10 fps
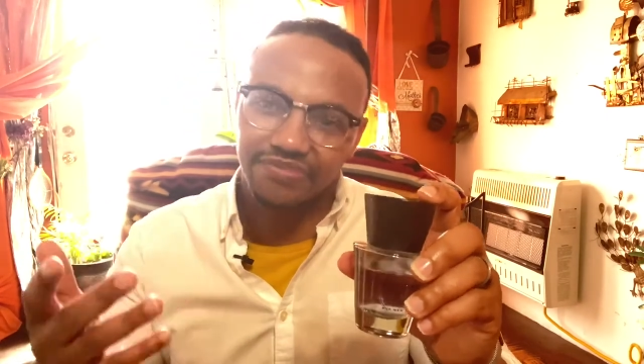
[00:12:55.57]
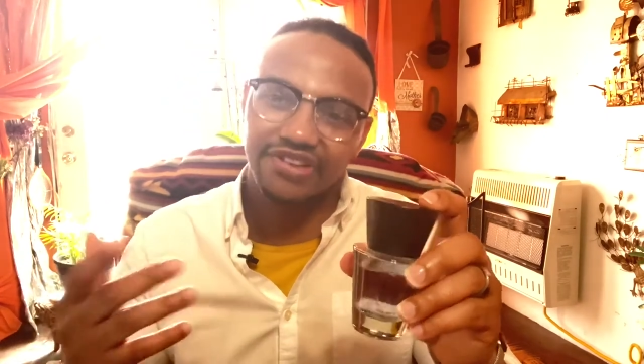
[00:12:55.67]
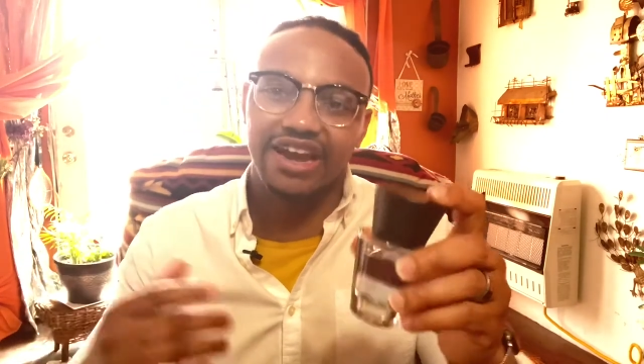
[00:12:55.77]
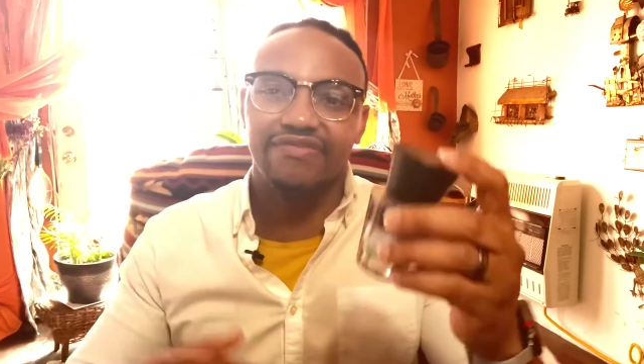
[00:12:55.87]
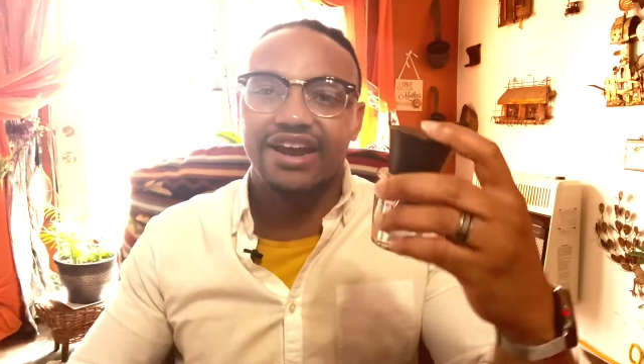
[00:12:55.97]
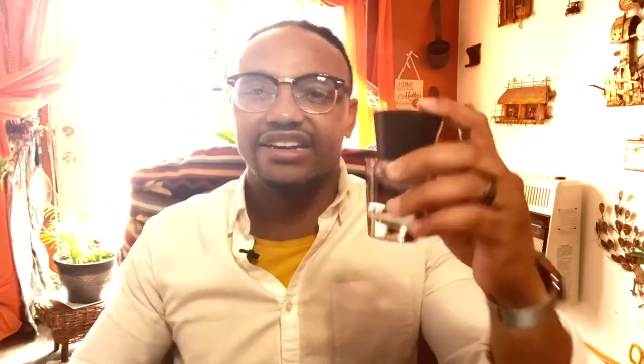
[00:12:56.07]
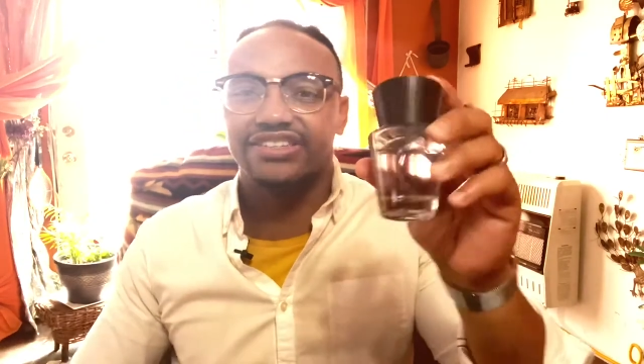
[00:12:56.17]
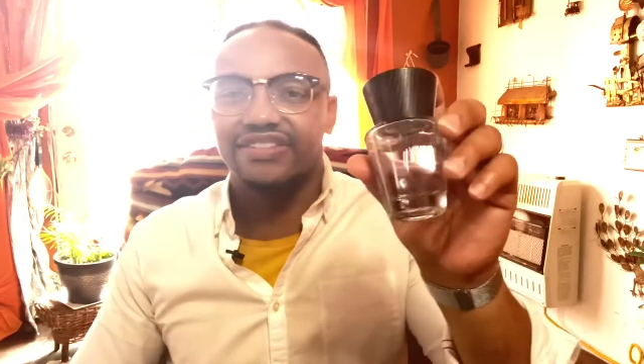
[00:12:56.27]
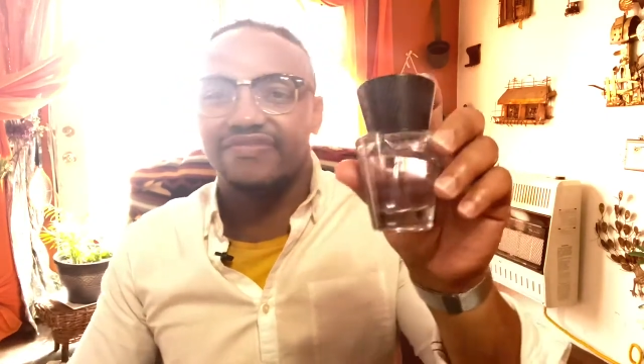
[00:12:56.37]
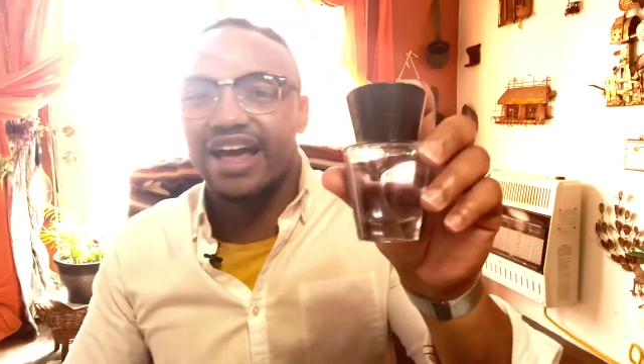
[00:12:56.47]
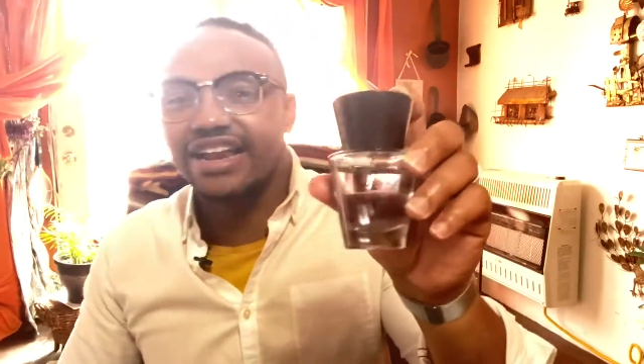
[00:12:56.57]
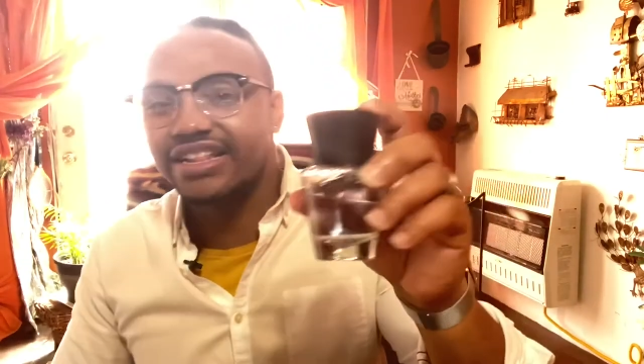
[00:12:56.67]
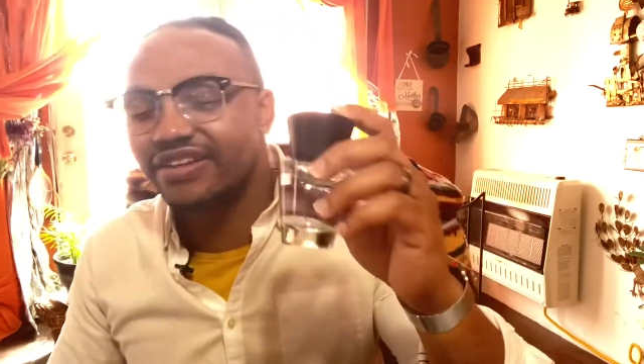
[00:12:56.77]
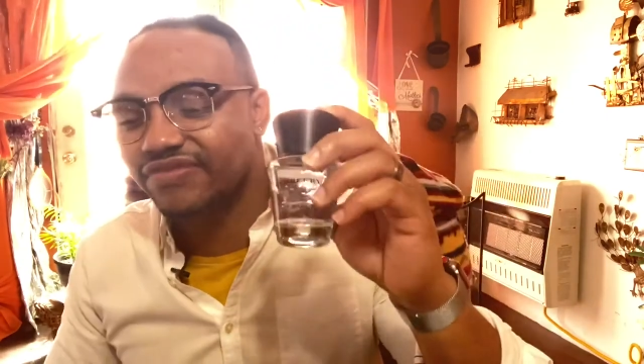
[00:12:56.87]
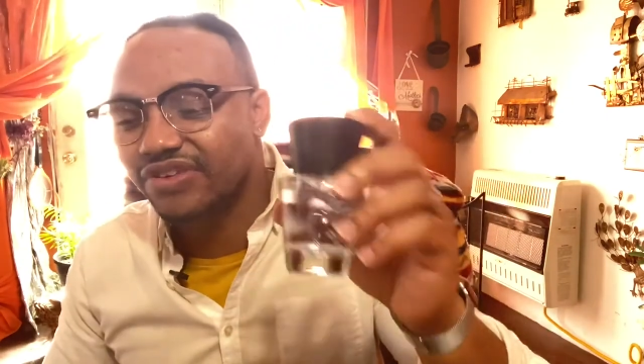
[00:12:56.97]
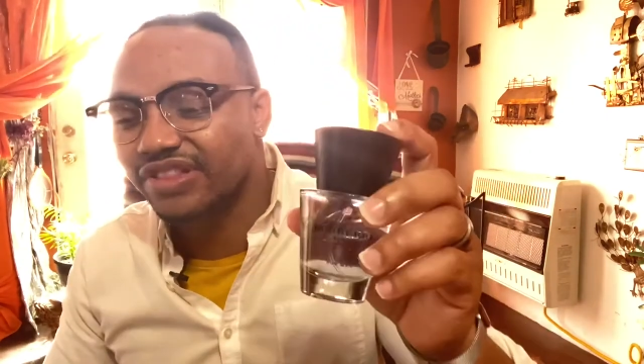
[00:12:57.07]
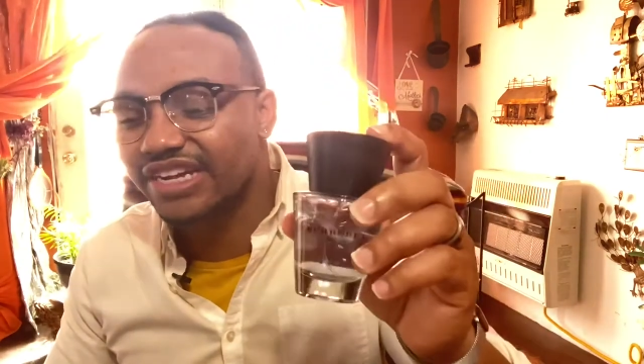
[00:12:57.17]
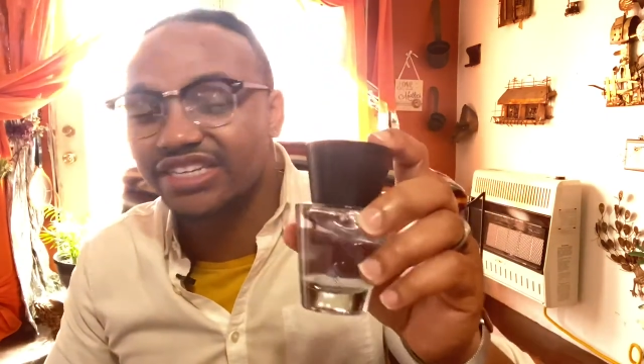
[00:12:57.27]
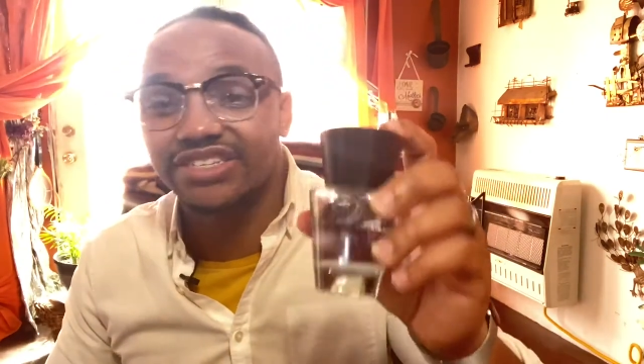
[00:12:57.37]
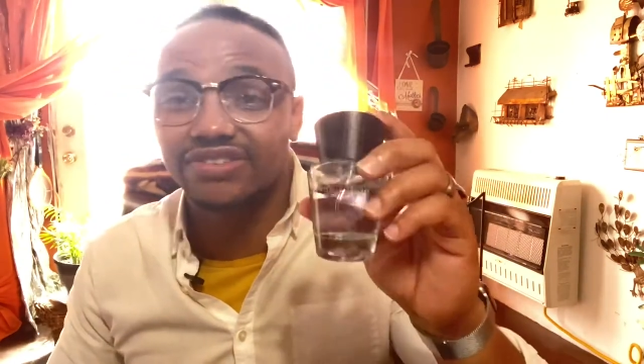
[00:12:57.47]
take advantage of the violet leaf on
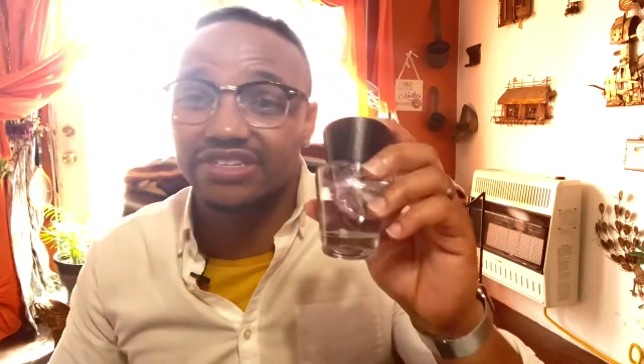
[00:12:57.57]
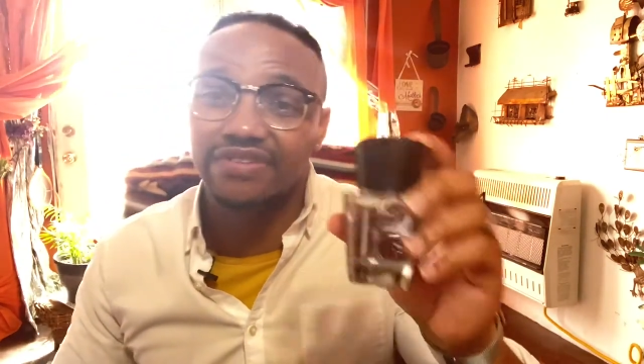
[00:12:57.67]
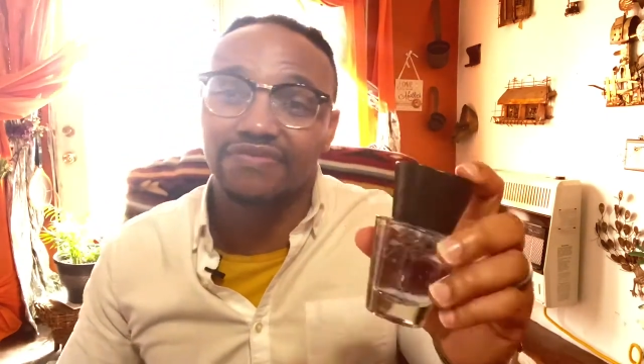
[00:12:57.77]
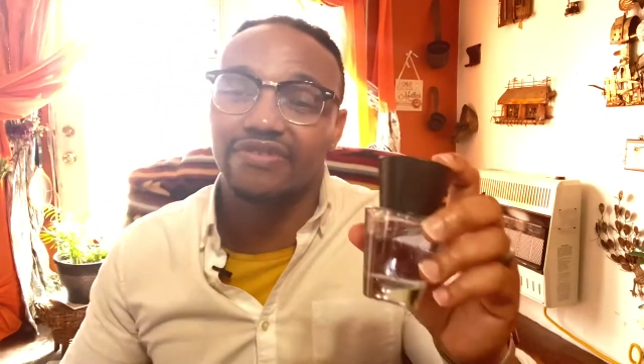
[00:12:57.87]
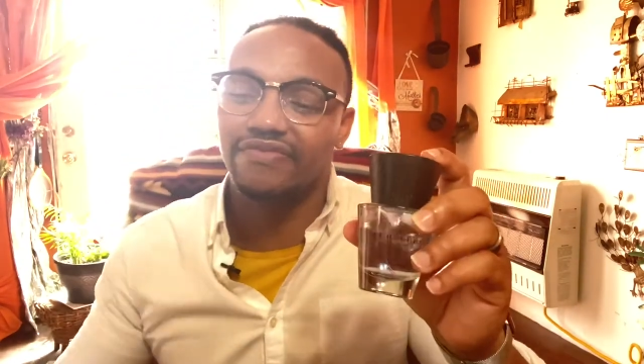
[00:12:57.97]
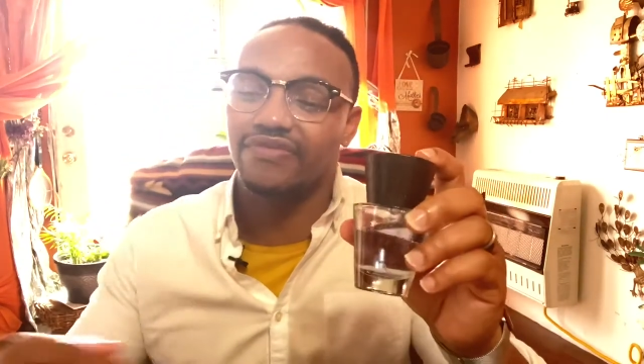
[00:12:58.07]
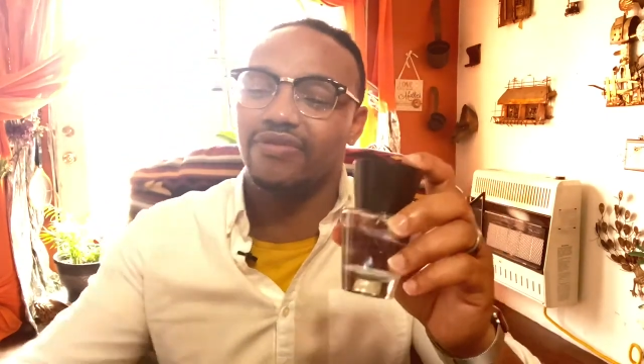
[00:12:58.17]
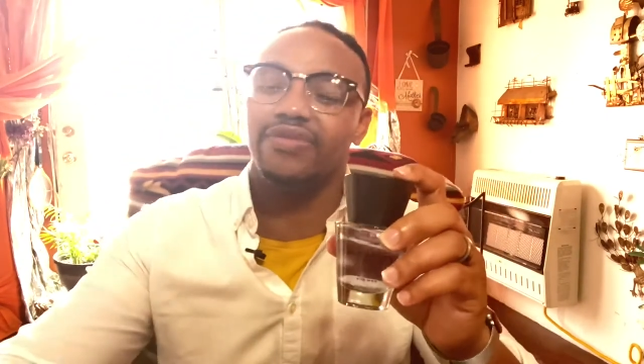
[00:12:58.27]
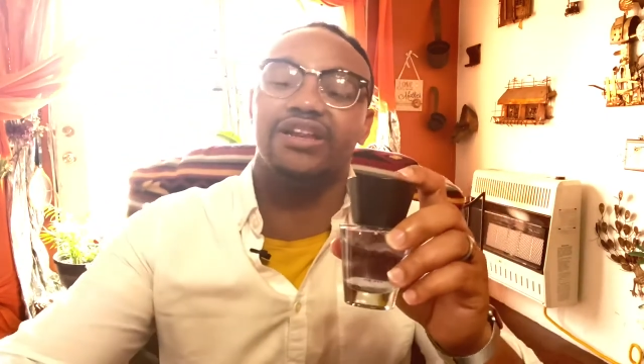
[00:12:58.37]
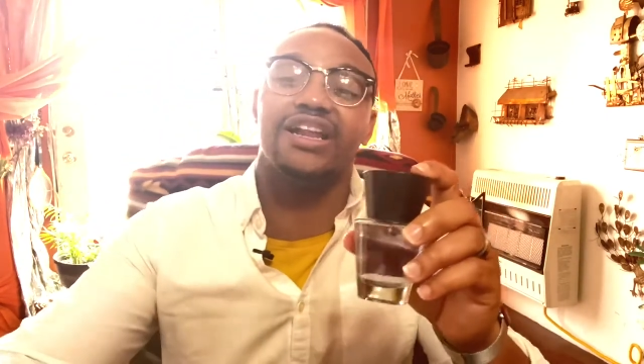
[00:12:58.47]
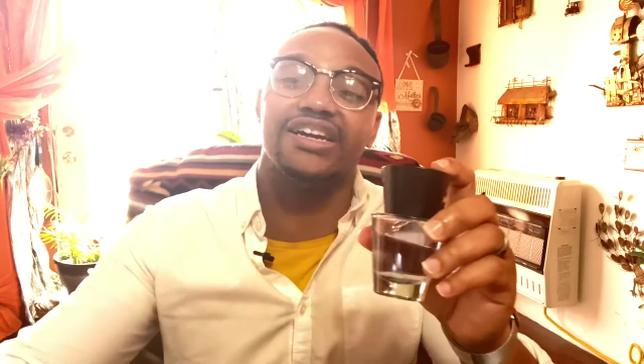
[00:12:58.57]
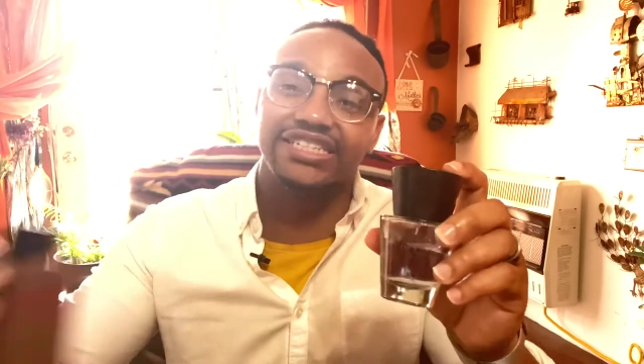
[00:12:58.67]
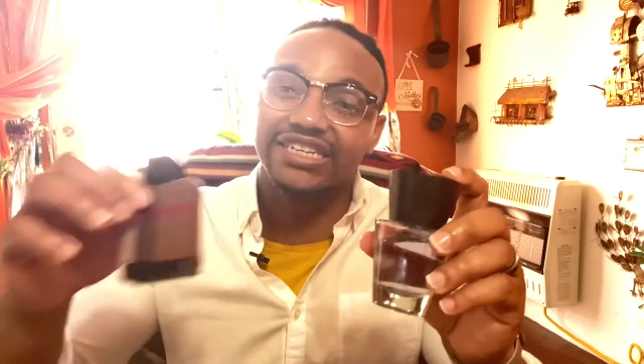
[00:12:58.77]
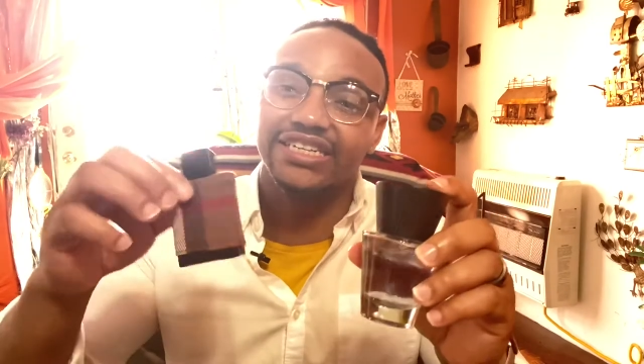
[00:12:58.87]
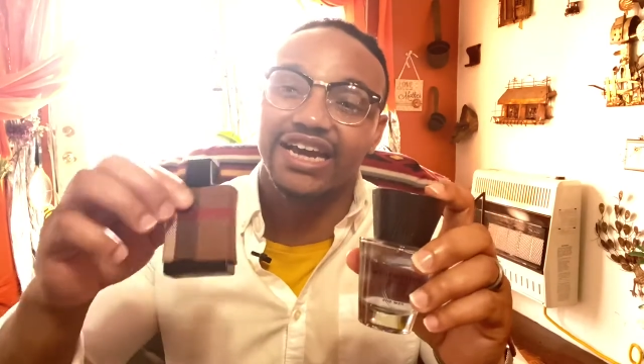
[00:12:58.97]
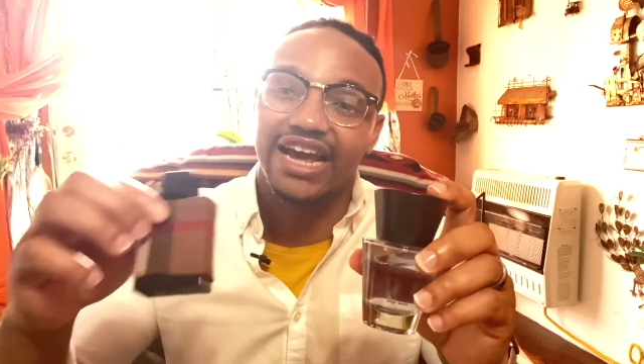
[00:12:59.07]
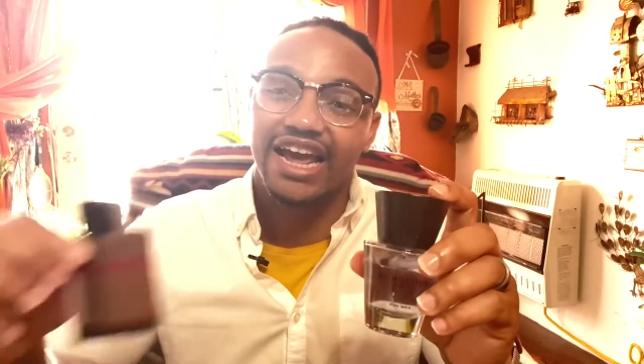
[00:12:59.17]
this, different from the London,